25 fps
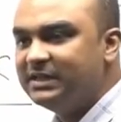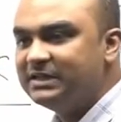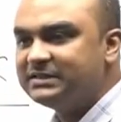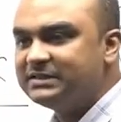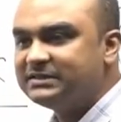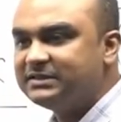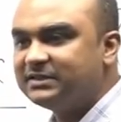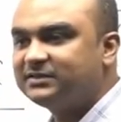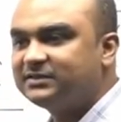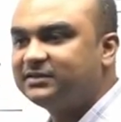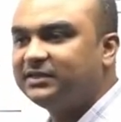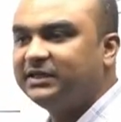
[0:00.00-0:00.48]

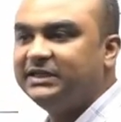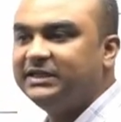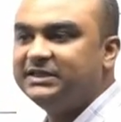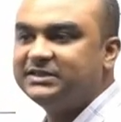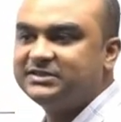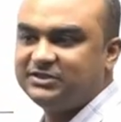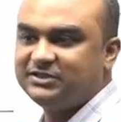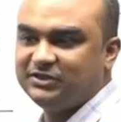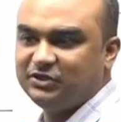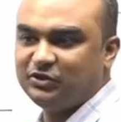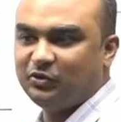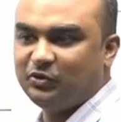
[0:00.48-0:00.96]
the
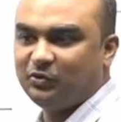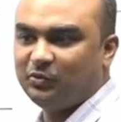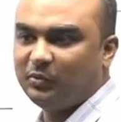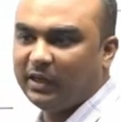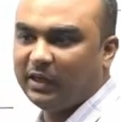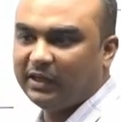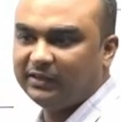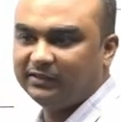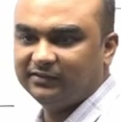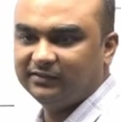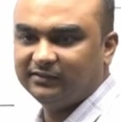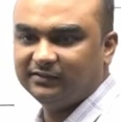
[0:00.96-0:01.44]

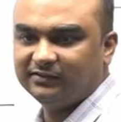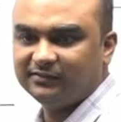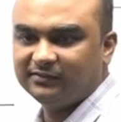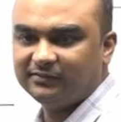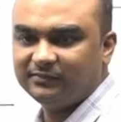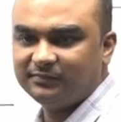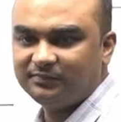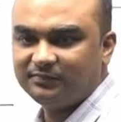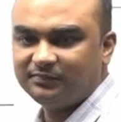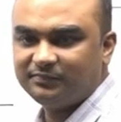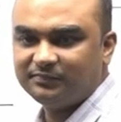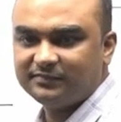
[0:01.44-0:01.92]
301
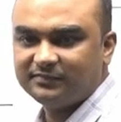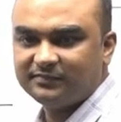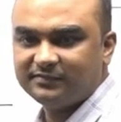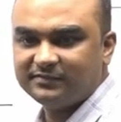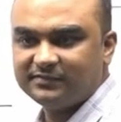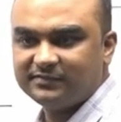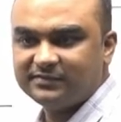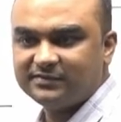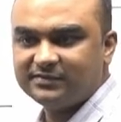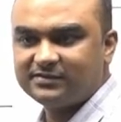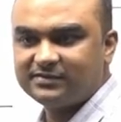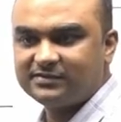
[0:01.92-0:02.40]

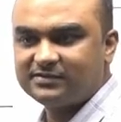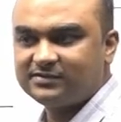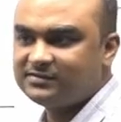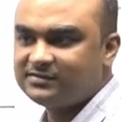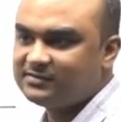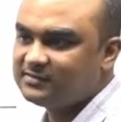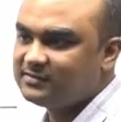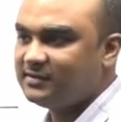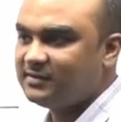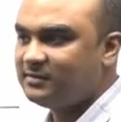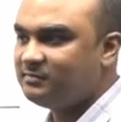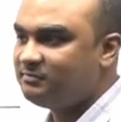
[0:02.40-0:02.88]

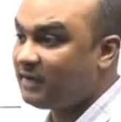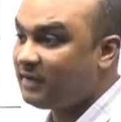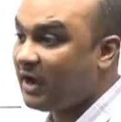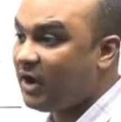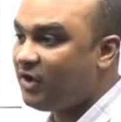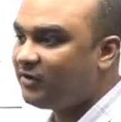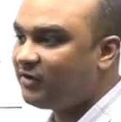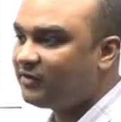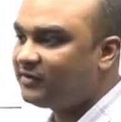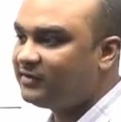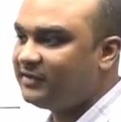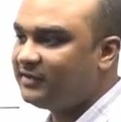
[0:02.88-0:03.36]

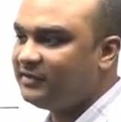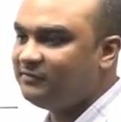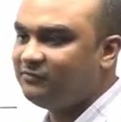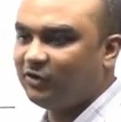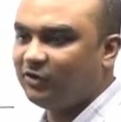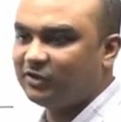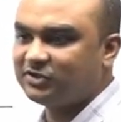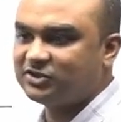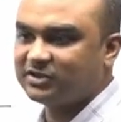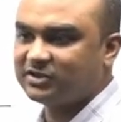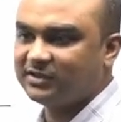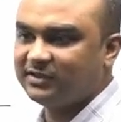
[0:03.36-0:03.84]
priority
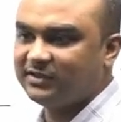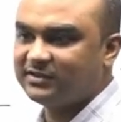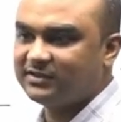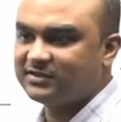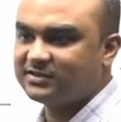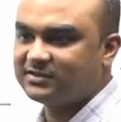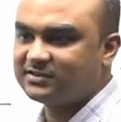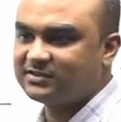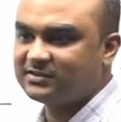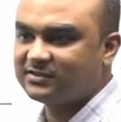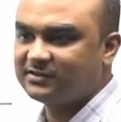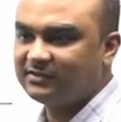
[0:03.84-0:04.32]
watch
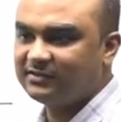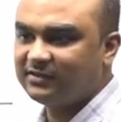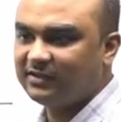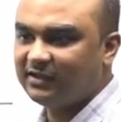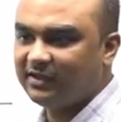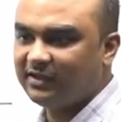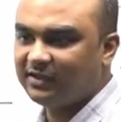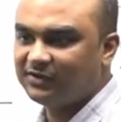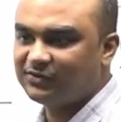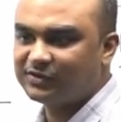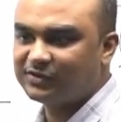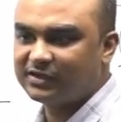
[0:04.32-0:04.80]
list.
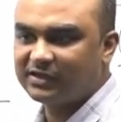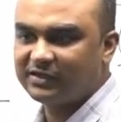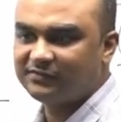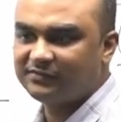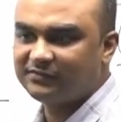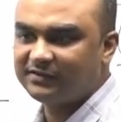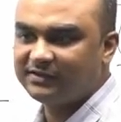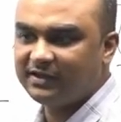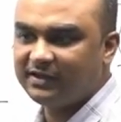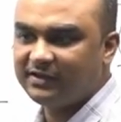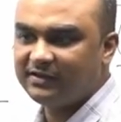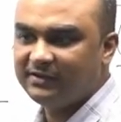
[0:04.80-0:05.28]
Are you clear
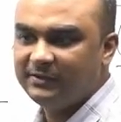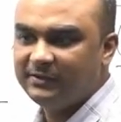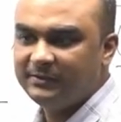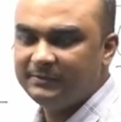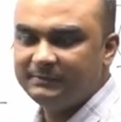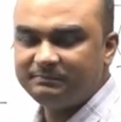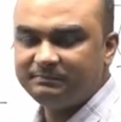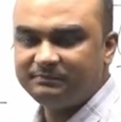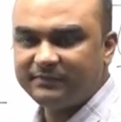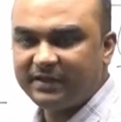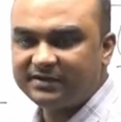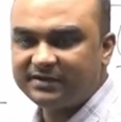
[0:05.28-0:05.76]
with that?
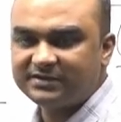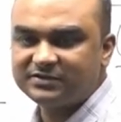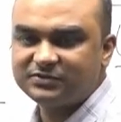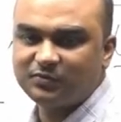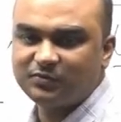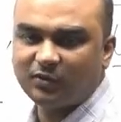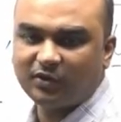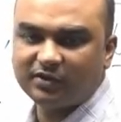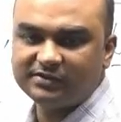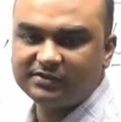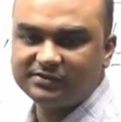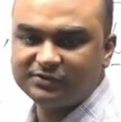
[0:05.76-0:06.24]
That is
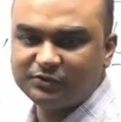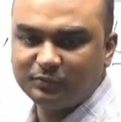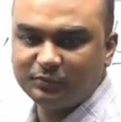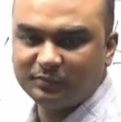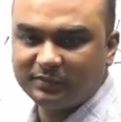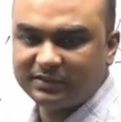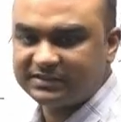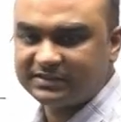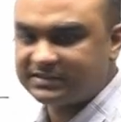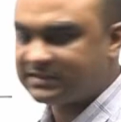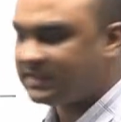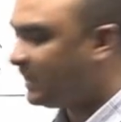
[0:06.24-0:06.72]
what you
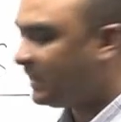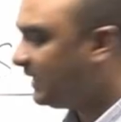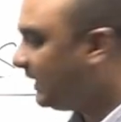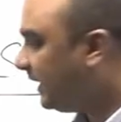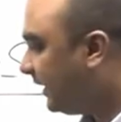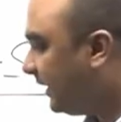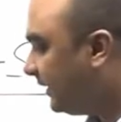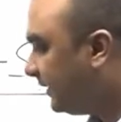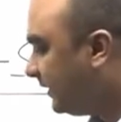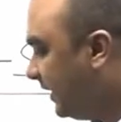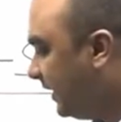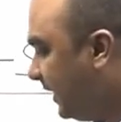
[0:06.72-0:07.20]
must
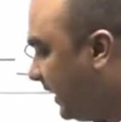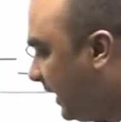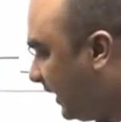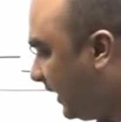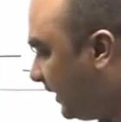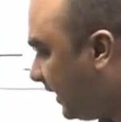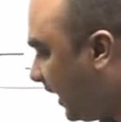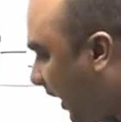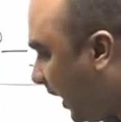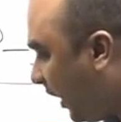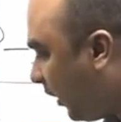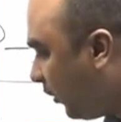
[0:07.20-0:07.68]
highlight, and
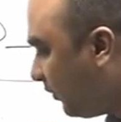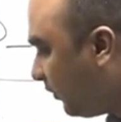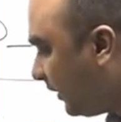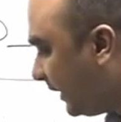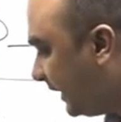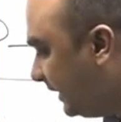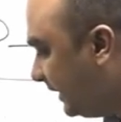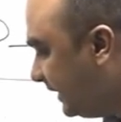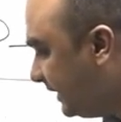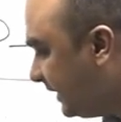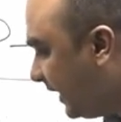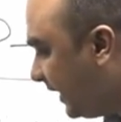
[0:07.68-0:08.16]
how
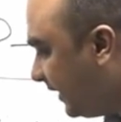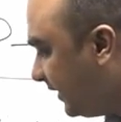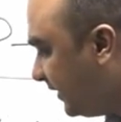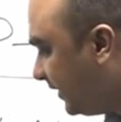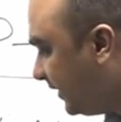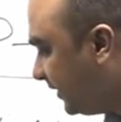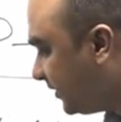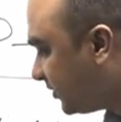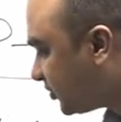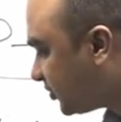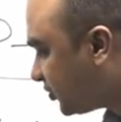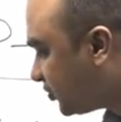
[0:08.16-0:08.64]
India
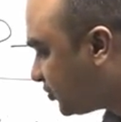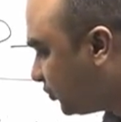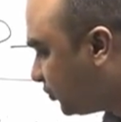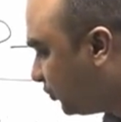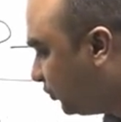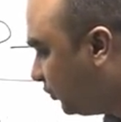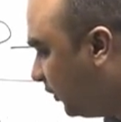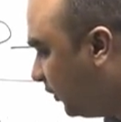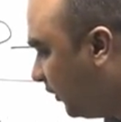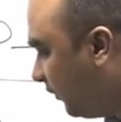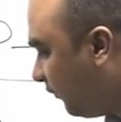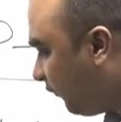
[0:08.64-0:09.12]
needs
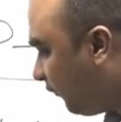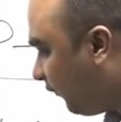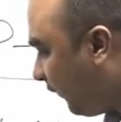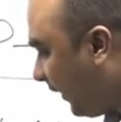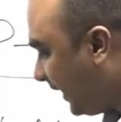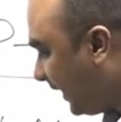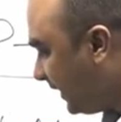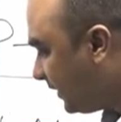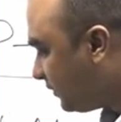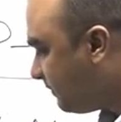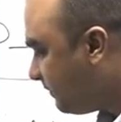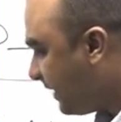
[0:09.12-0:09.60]
to
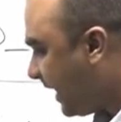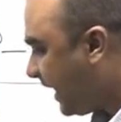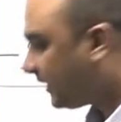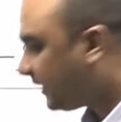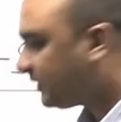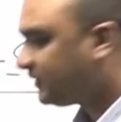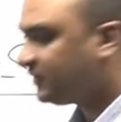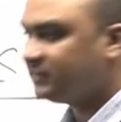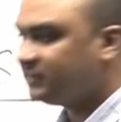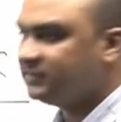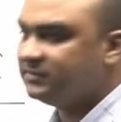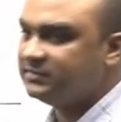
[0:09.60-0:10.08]
fight
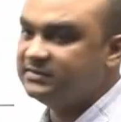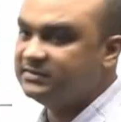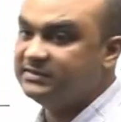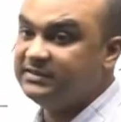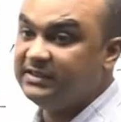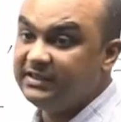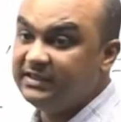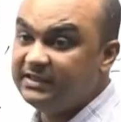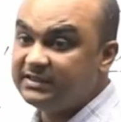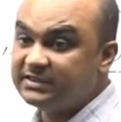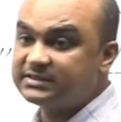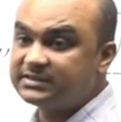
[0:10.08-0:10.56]
back
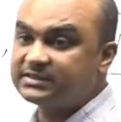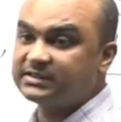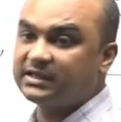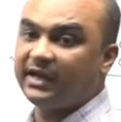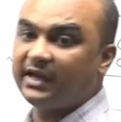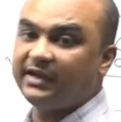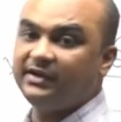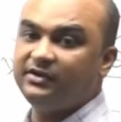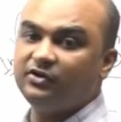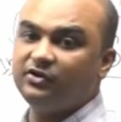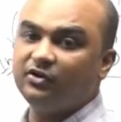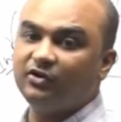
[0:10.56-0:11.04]
these
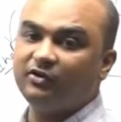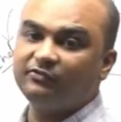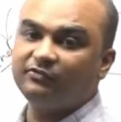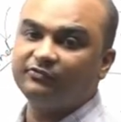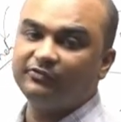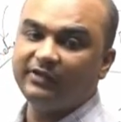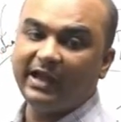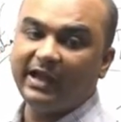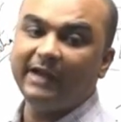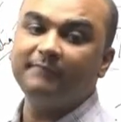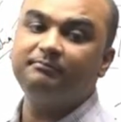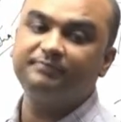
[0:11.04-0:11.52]
kind of
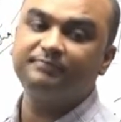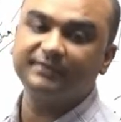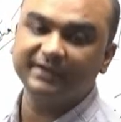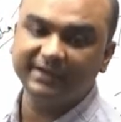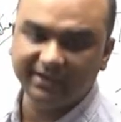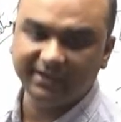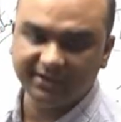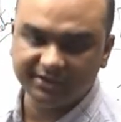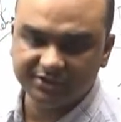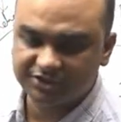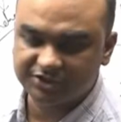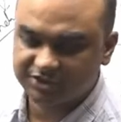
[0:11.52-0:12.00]

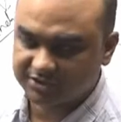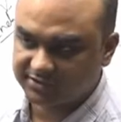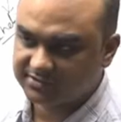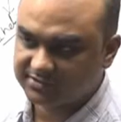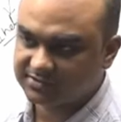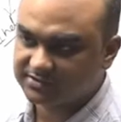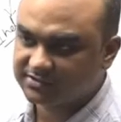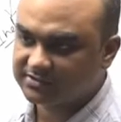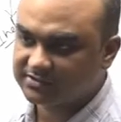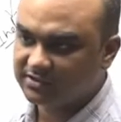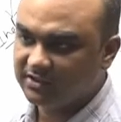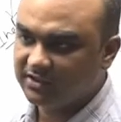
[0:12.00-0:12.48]

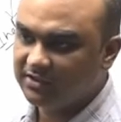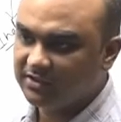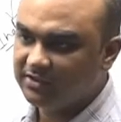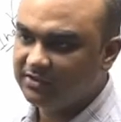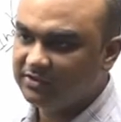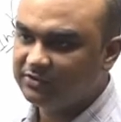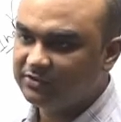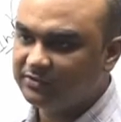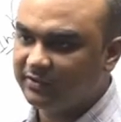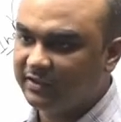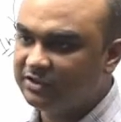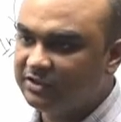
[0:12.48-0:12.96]
apprehensions
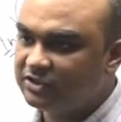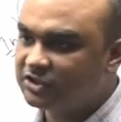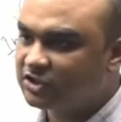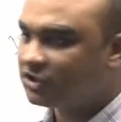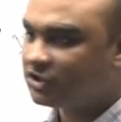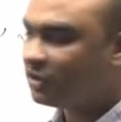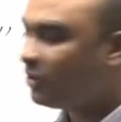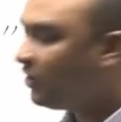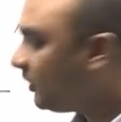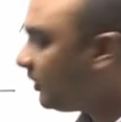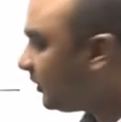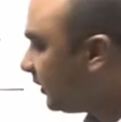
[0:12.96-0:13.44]
to
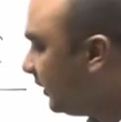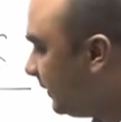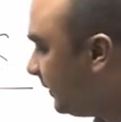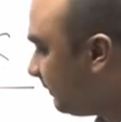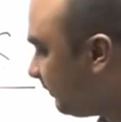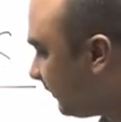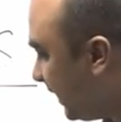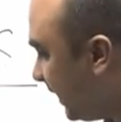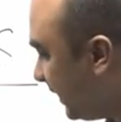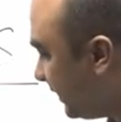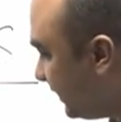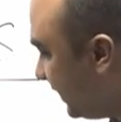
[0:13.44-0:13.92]
ensure
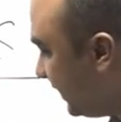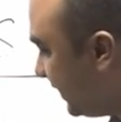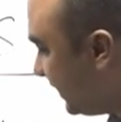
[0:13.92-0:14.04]
that there